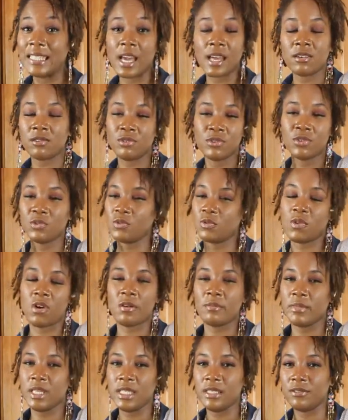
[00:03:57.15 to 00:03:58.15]
I don't do
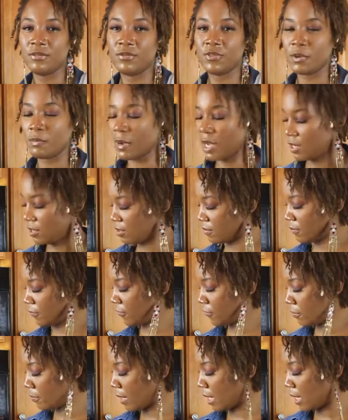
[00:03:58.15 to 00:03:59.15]
raw meat for my
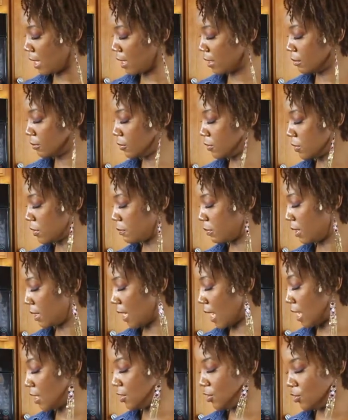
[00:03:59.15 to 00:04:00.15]
animals,
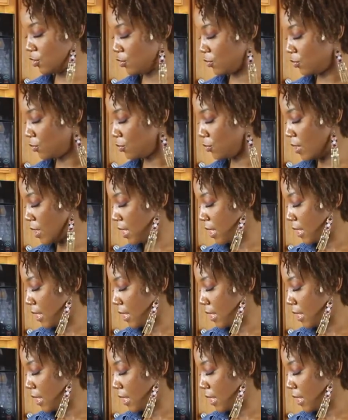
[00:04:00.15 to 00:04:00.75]
but I do